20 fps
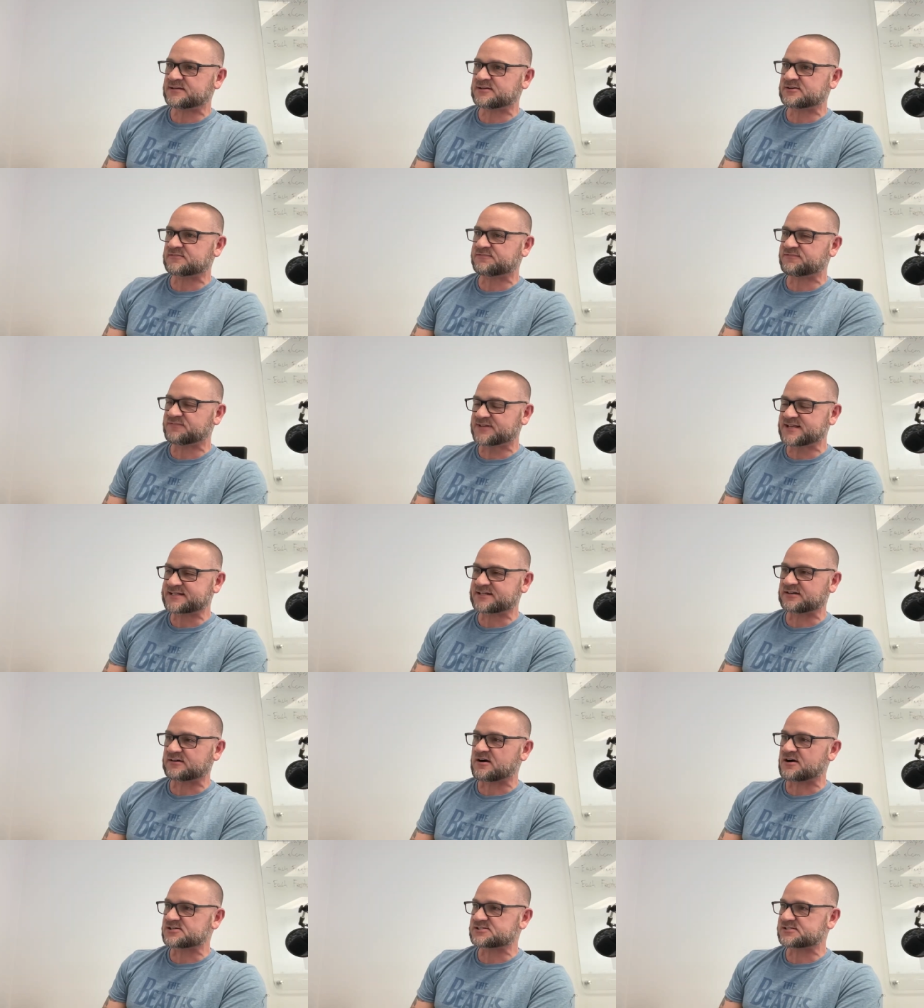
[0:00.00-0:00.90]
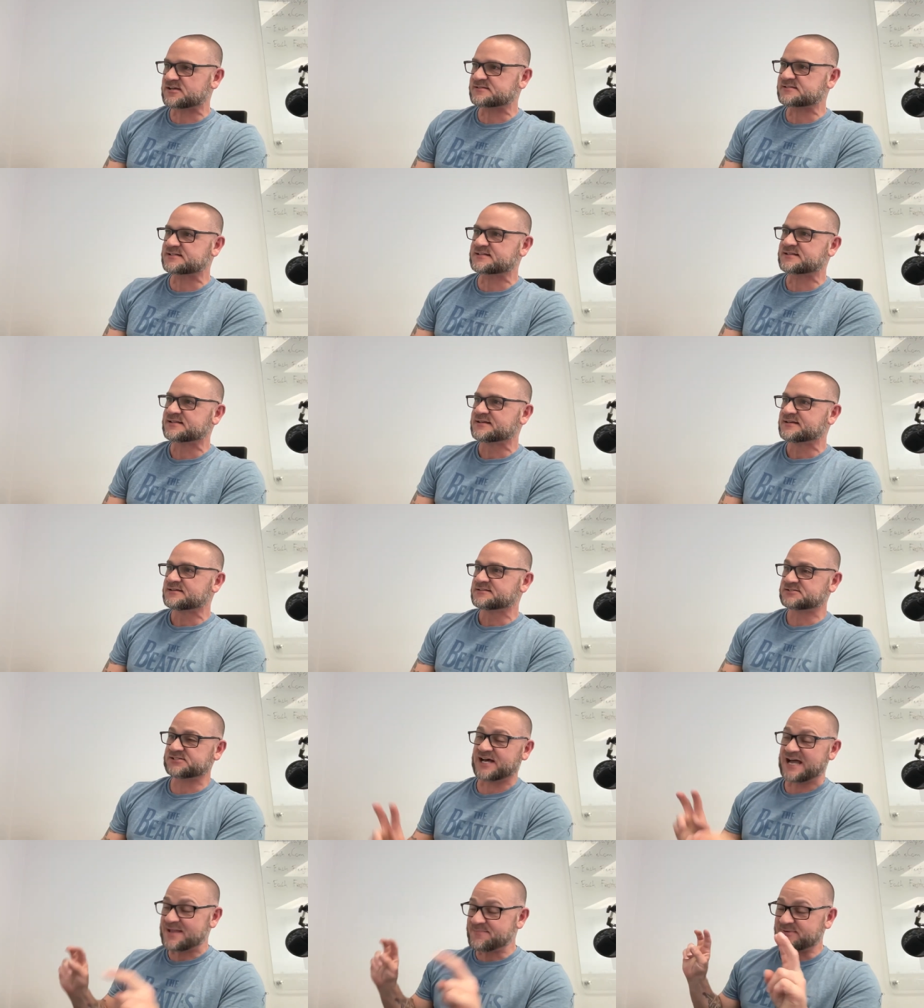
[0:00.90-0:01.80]
your Flickr are such a
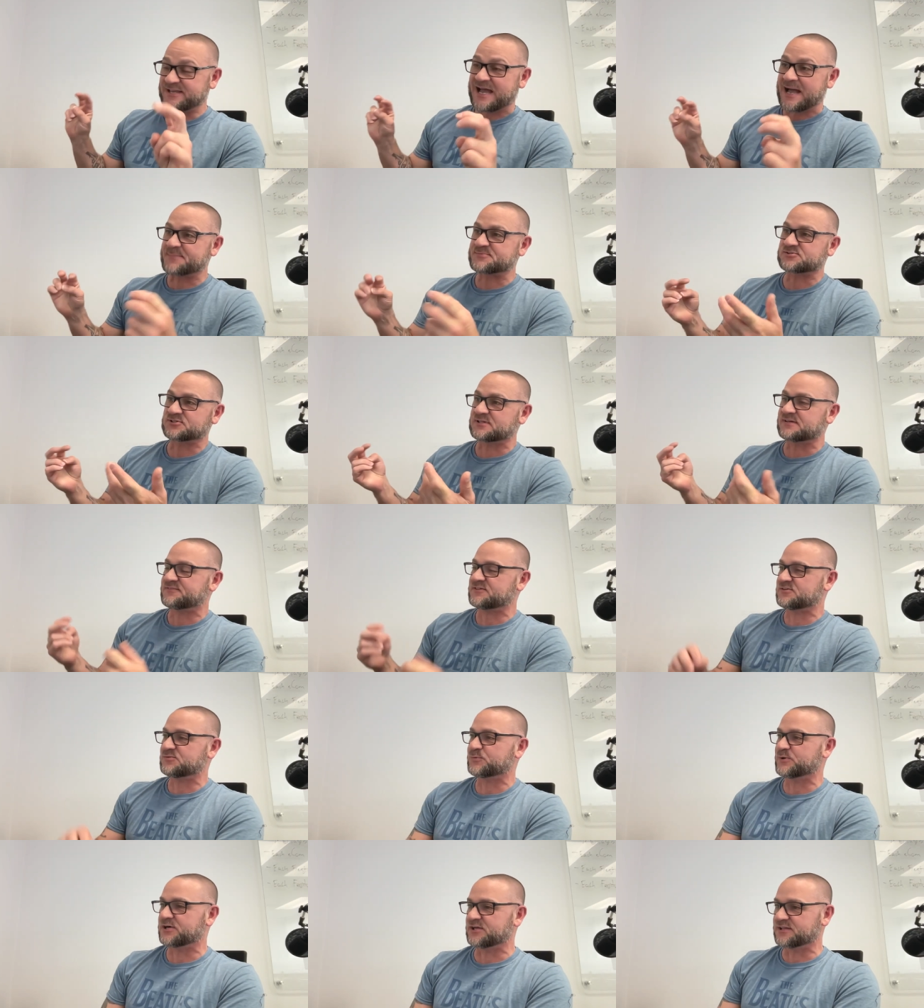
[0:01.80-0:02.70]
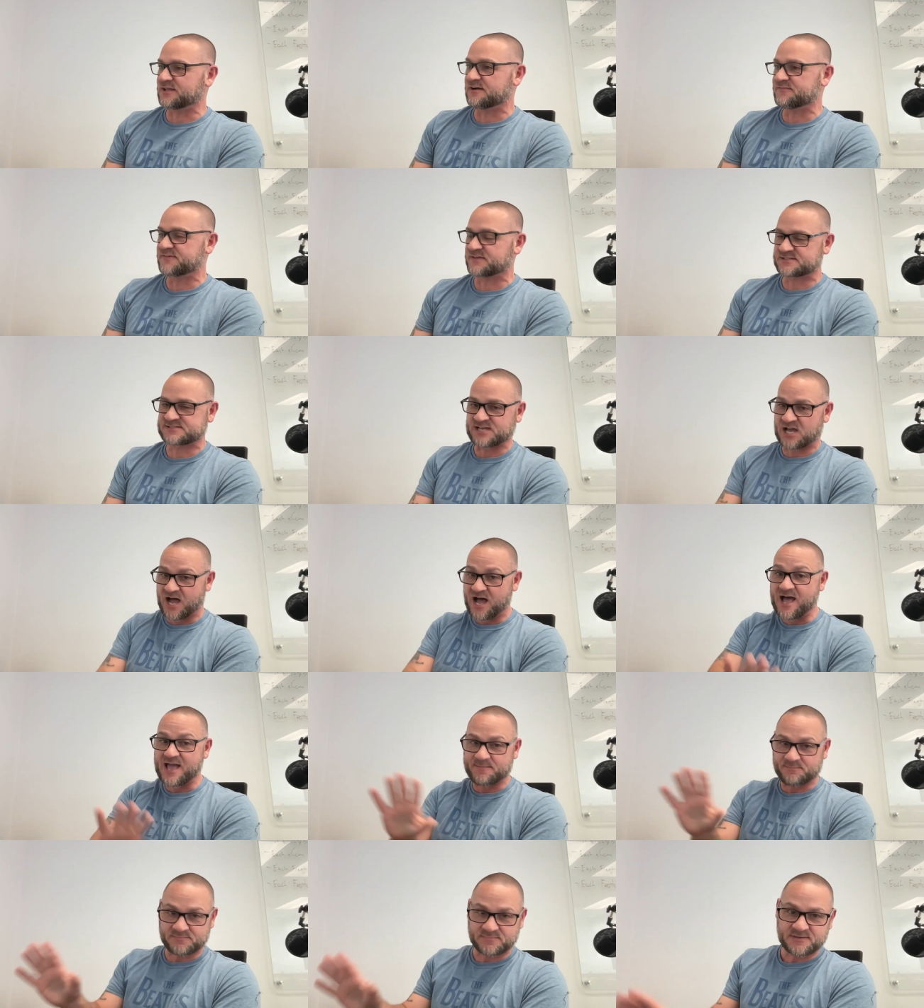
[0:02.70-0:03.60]
time capsule, if you will, of a
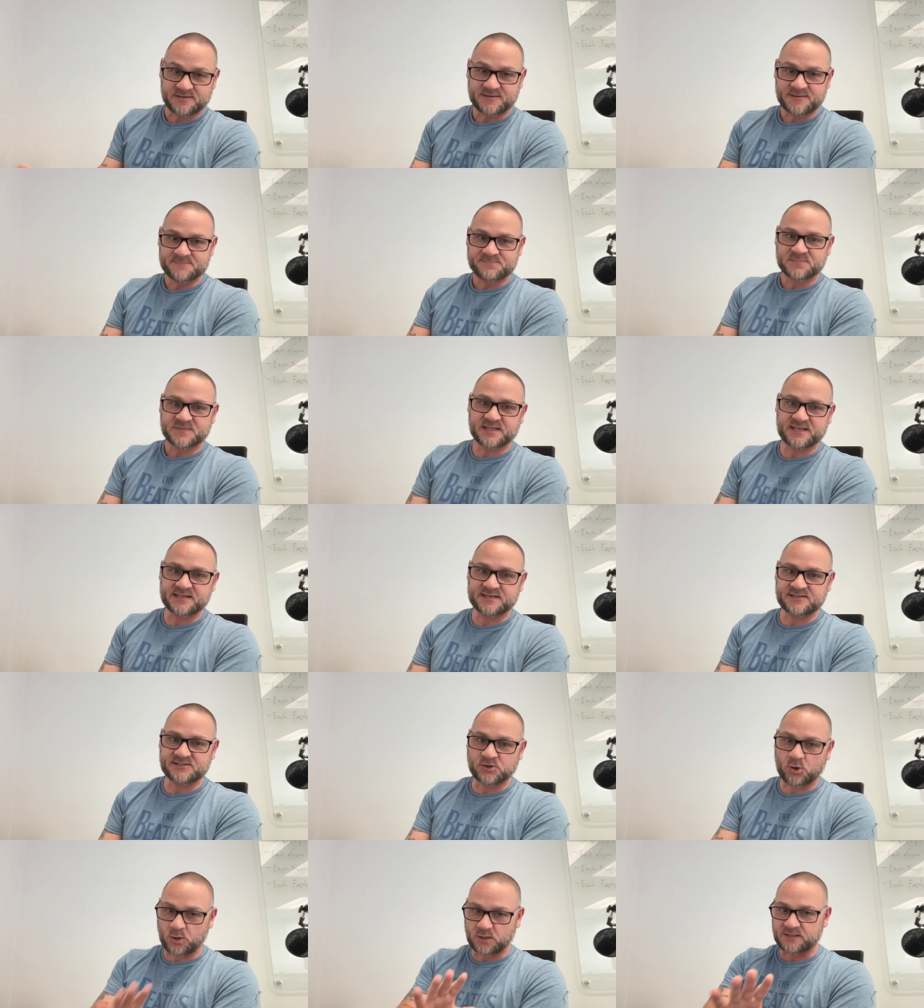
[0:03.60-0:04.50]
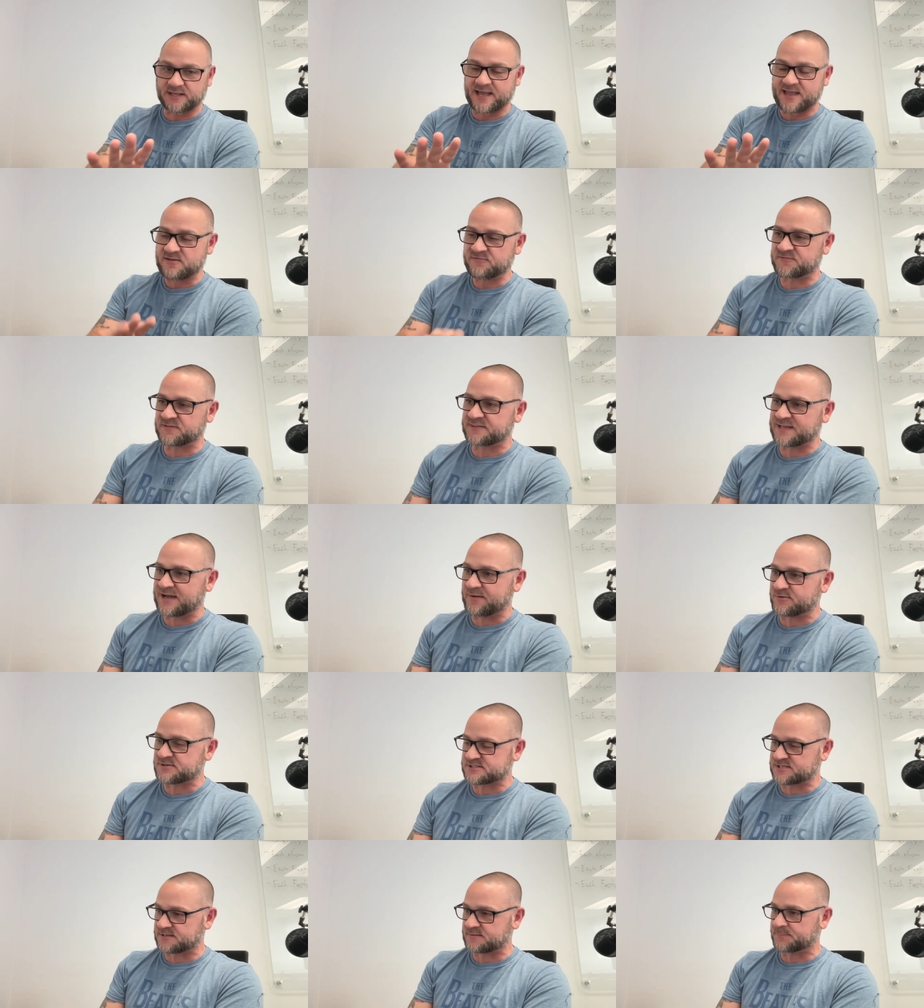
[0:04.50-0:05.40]
time in your life, and that
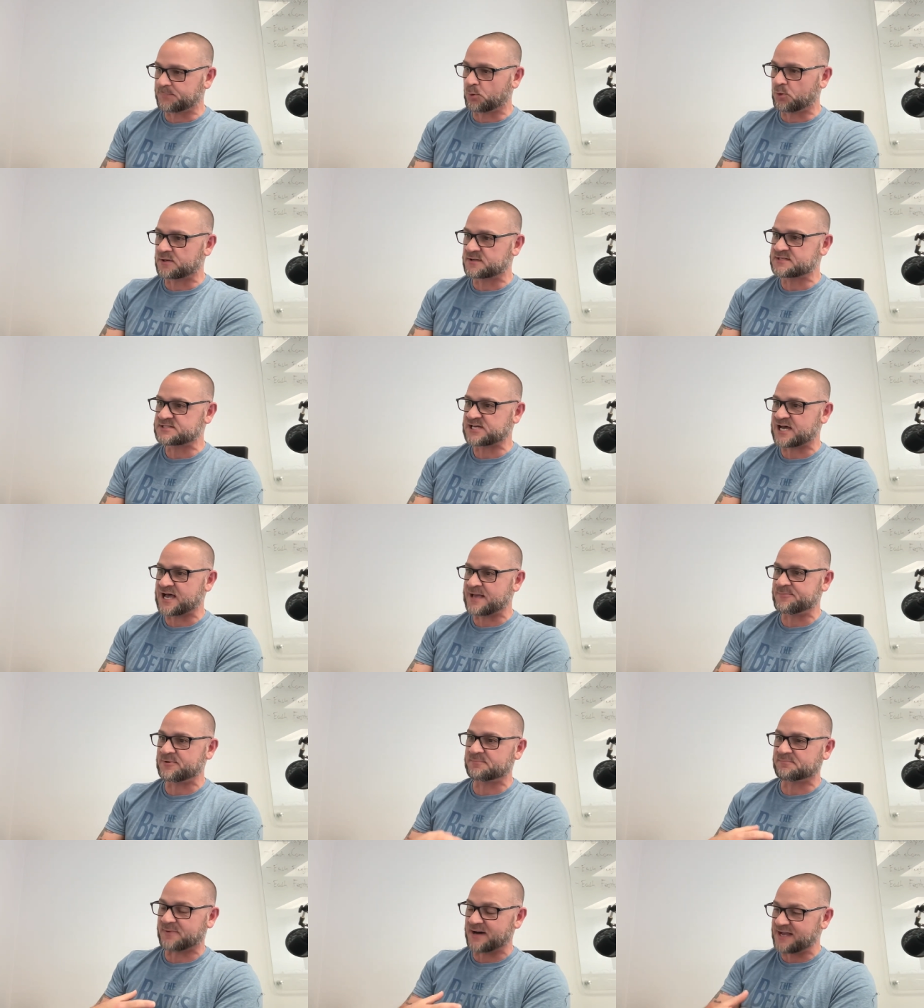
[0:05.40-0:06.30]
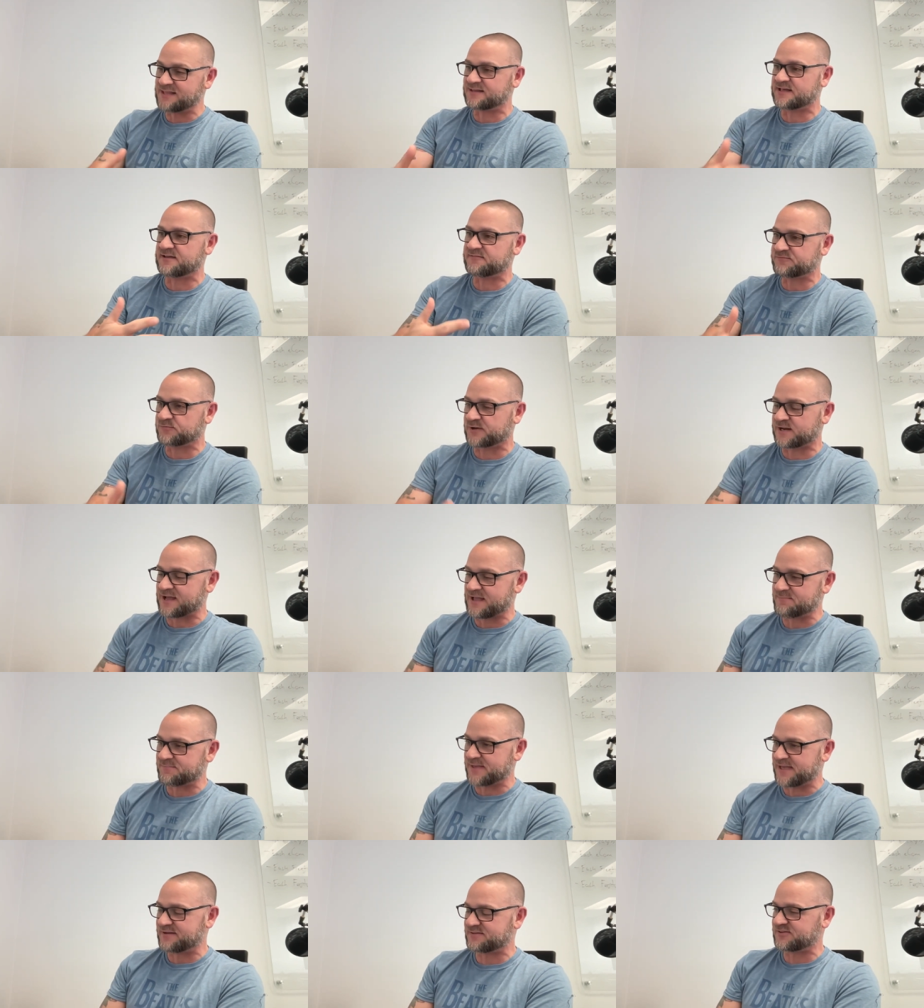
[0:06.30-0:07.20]
was an important time in my life when I
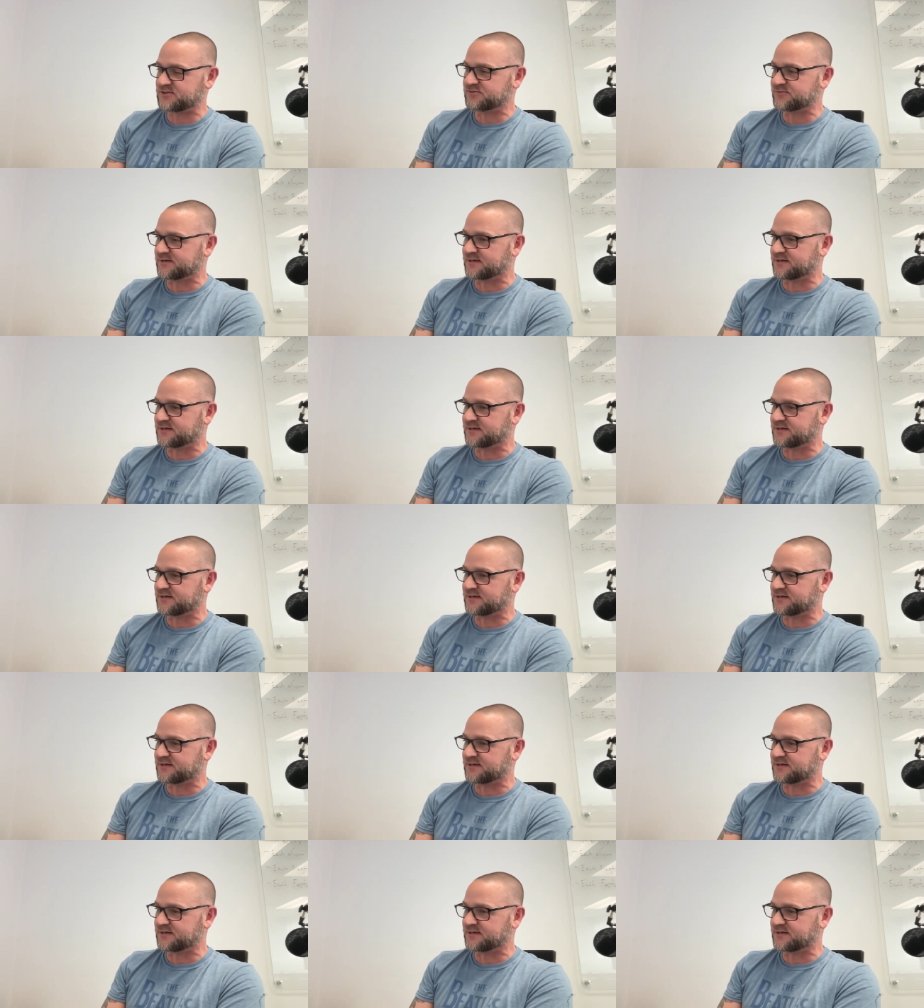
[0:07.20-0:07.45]
met you.